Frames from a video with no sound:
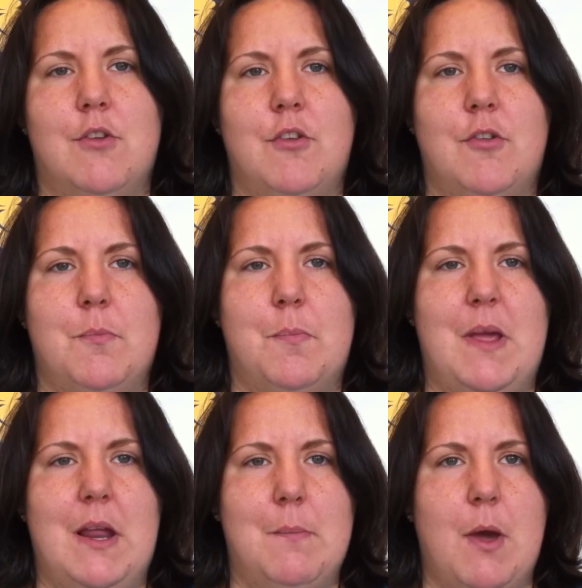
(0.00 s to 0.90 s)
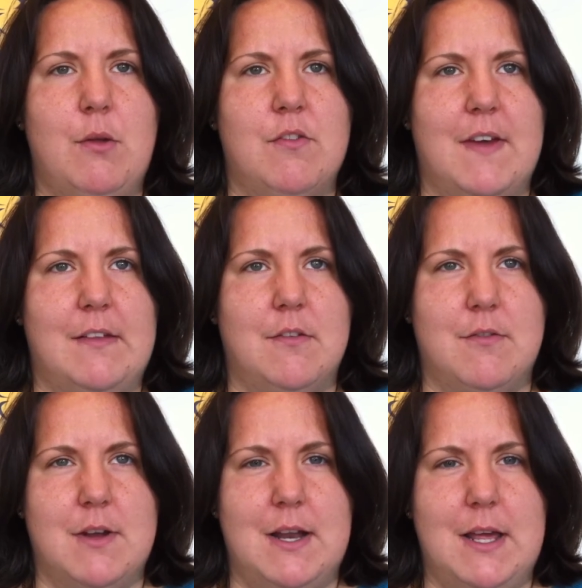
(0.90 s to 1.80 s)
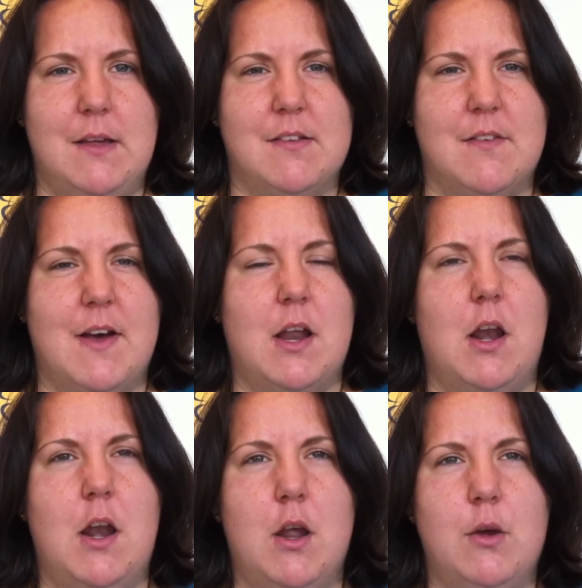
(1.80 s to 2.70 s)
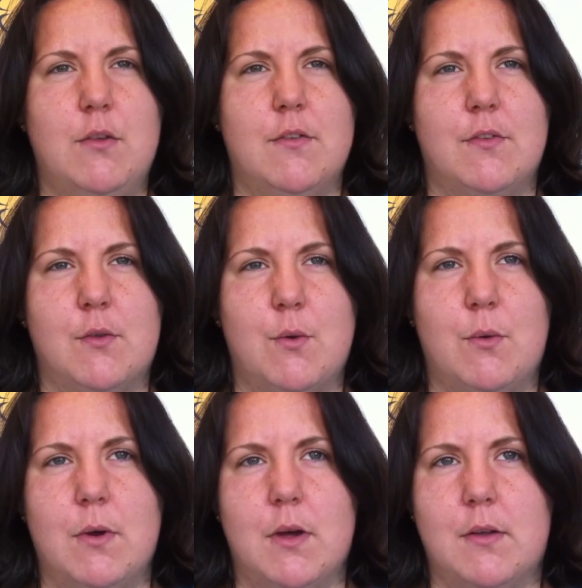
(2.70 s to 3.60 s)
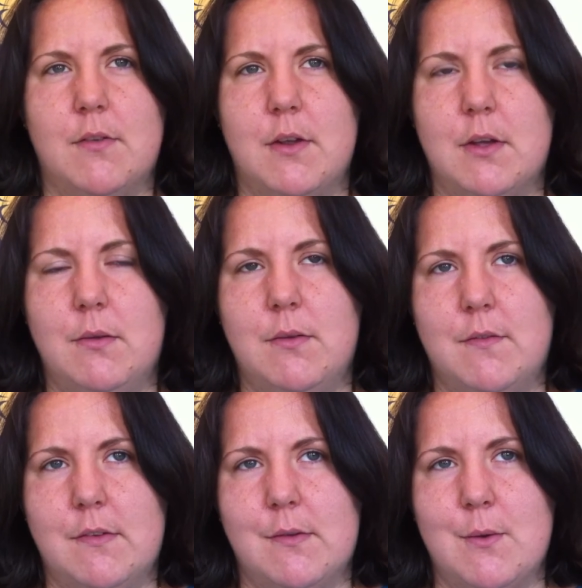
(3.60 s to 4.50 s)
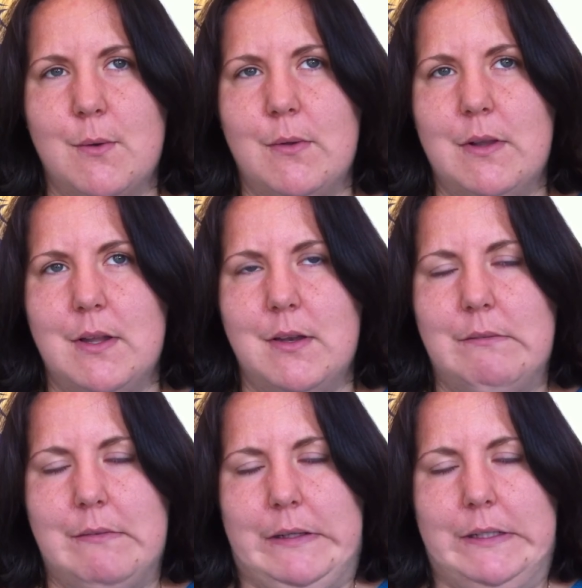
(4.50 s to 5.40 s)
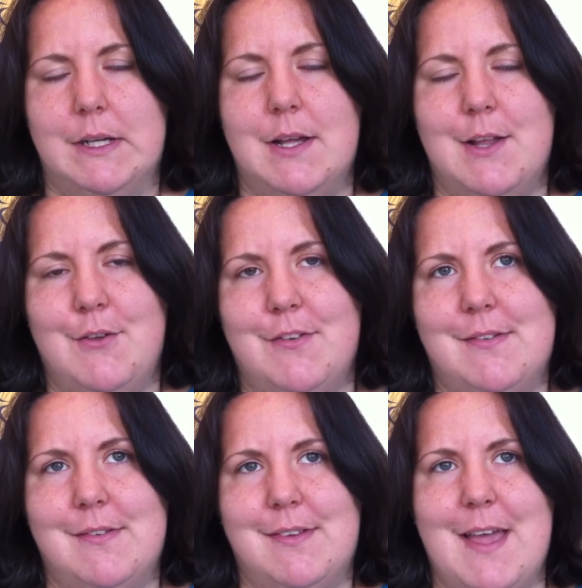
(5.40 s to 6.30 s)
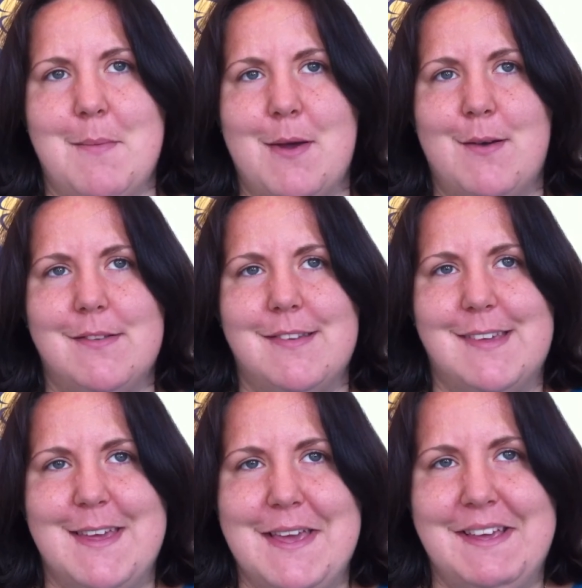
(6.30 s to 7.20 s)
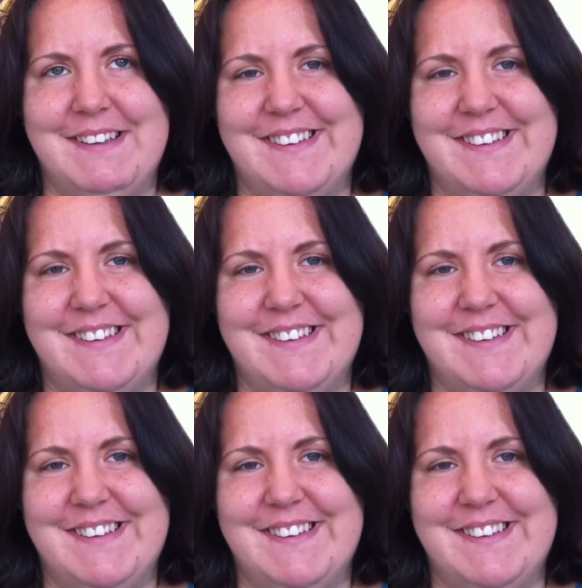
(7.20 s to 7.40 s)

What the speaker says: Just being motivated, really, because I've had loads of schoolwork to do for school and just getting my arse into gear.